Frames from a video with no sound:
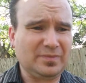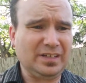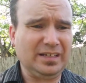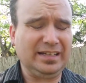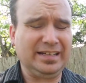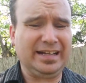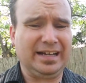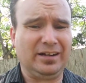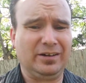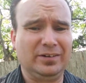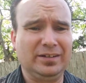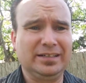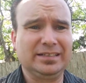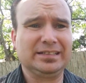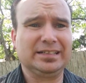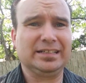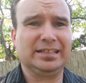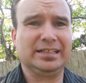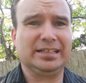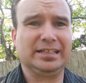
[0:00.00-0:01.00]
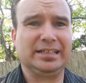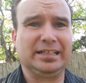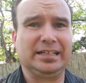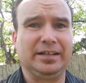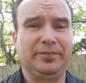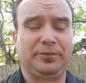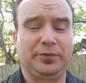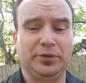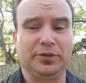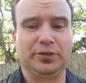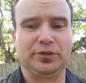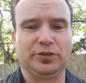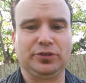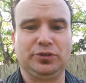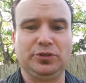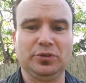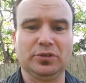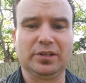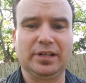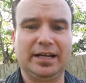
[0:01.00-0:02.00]
Now, if you're
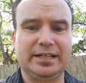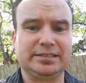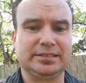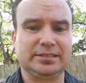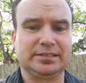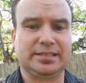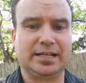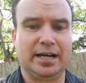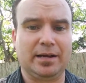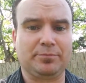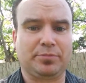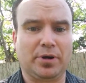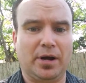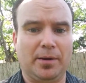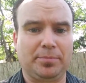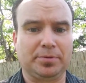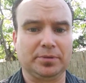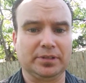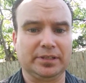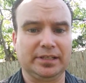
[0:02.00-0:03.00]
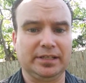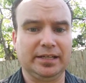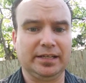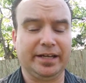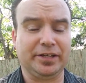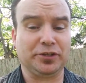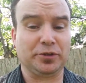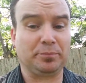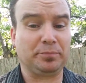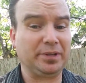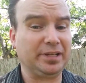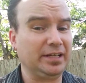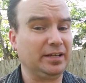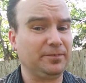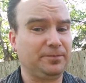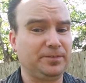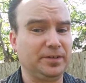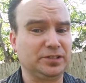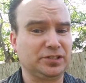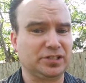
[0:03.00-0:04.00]
utilizing your time properly and you're being
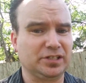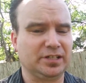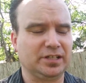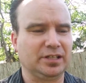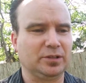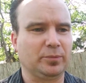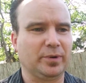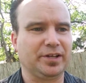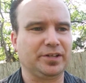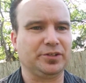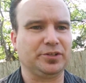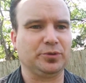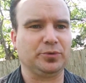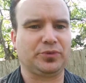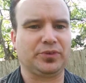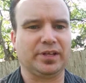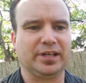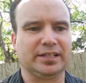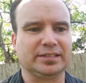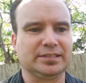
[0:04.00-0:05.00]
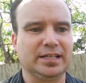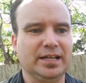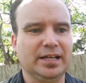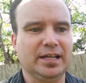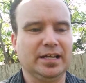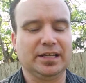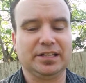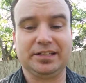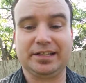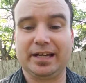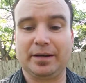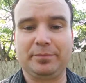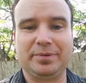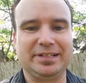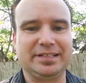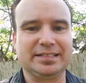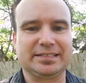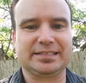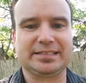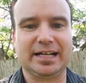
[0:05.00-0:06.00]
efficient in the way you do things, you got to be
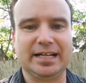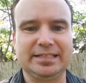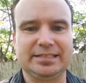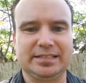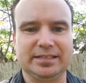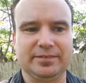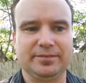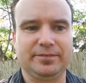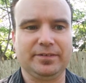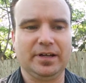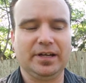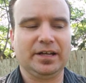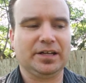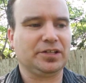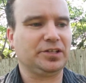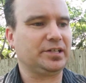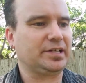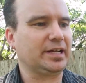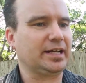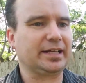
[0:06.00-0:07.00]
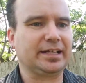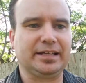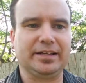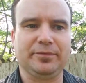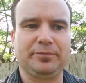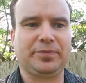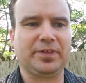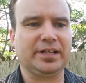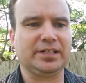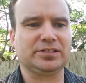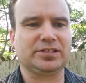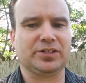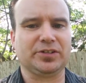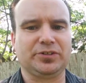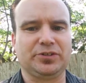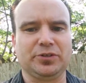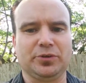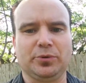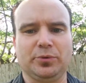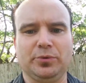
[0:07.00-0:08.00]
decisive. You got to give things their
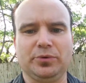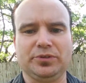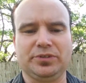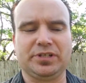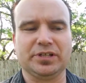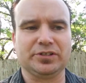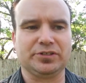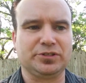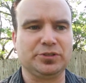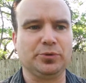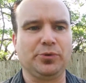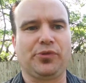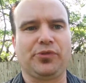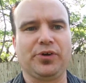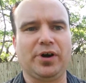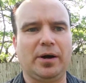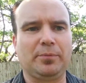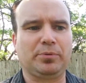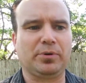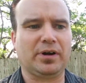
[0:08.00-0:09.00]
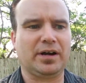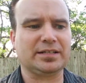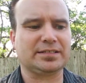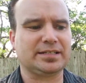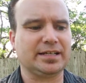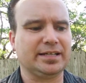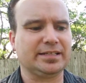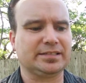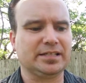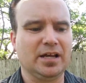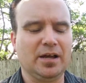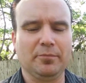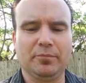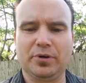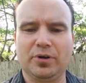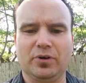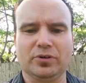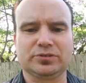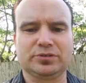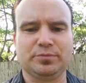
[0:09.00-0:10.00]
due thought process,
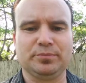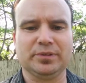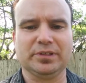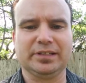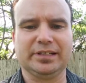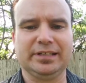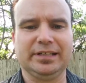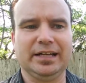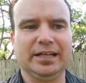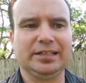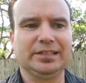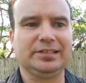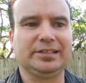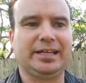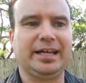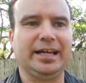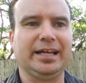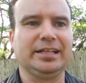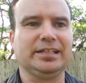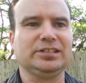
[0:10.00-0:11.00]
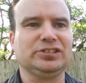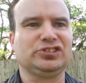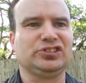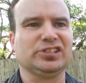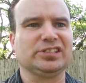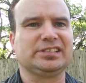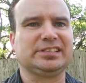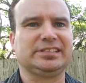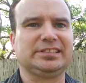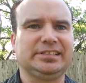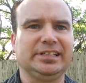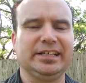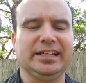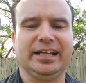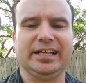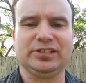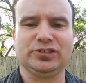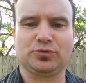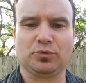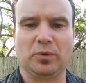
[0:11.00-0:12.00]
but ultimately you can't just sit
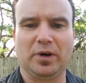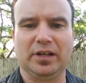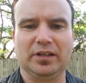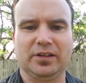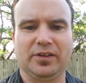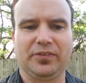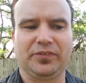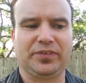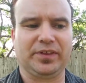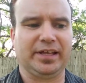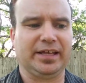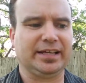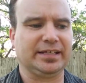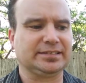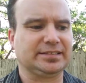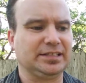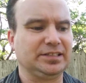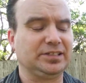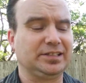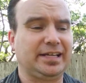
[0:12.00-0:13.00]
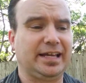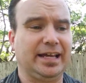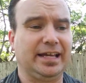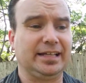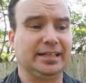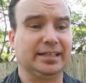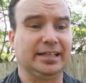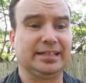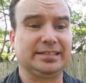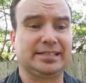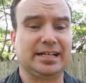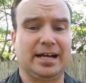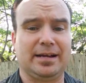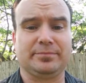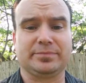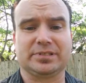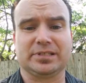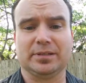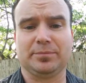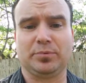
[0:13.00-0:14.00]
and dwell on things, and you can't let
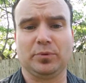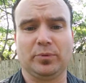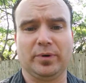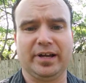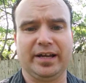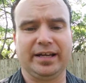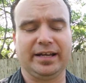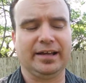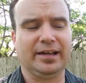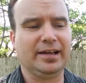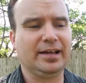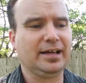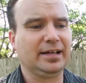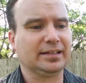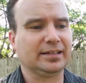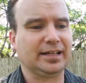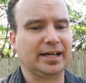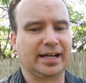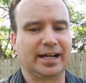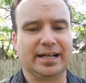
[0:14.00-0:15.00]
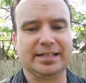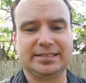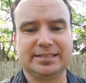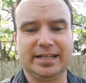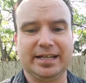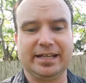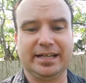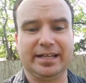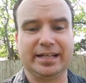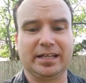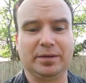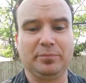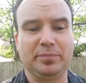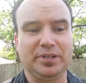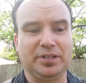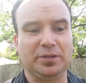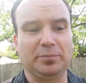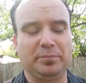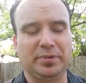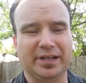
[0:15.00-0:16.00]
time slip away. Like I said, it can be
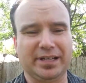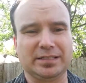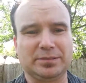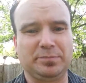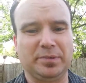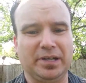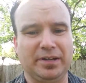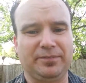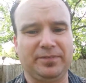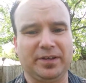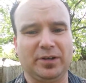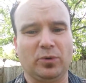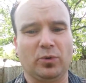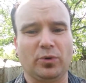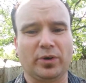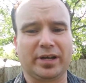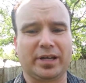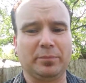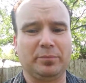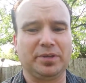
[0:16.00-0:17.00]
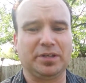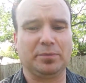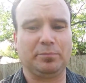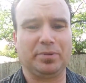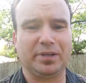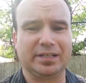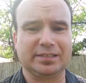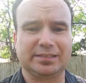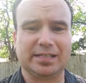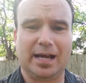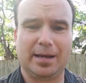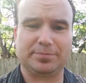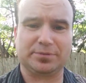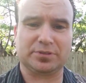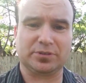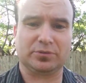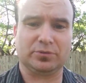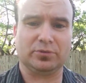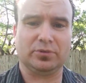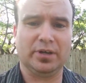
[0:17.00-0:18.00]
your biggest benefit or it can be your biggest
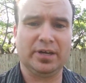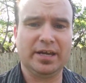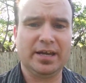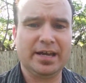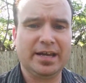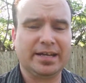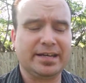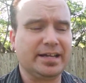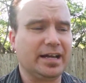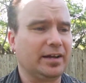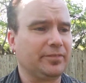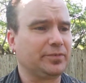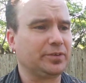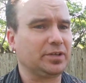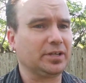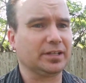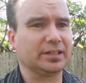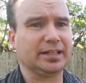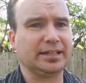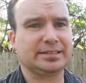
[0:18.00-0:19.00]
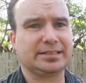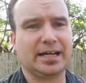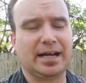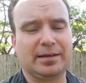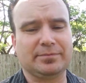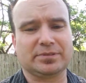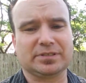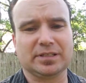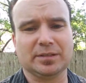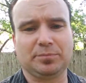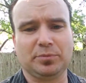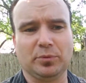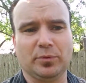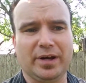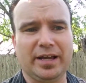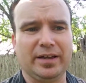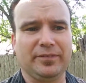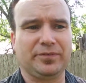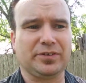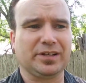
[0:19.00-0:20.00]
obstacle. Now, if you're going to let time slip
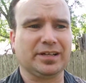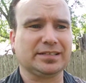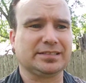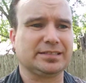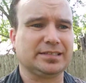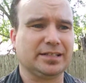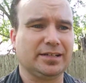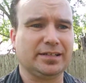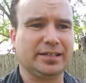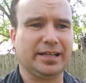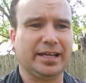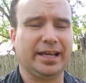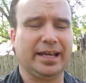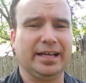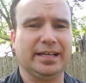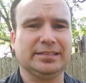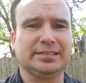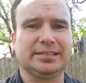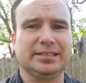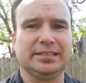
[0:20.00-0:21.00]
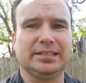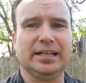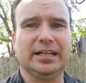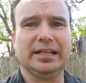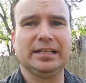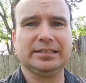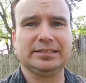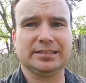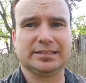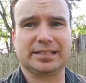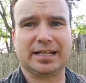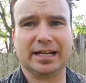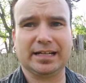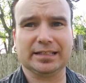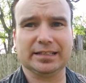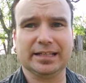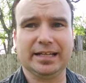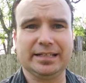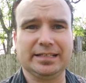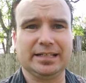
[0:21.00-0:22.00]
away, if you're going to sit on your hands and just kind
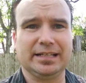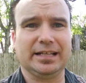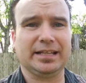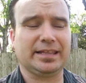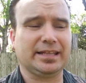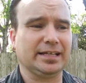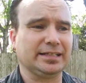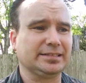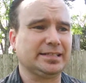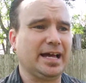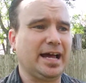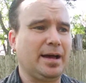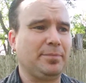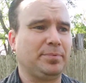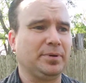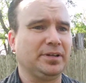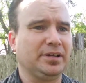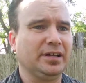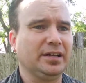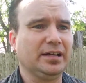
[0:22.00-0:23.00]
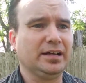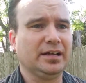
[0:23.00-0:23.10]
of let things happen,